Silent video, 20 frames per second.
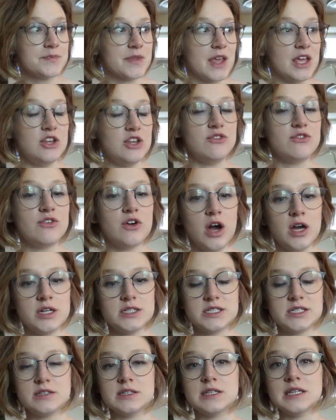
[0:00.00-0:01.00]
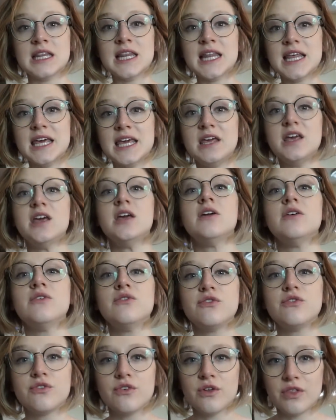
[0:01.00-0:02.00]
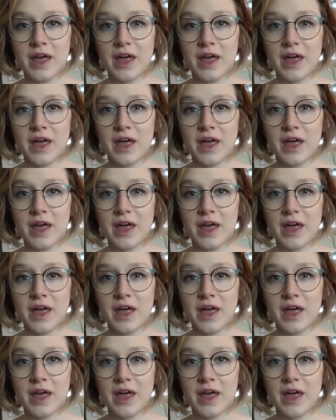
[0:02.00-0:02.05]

And you've got to leave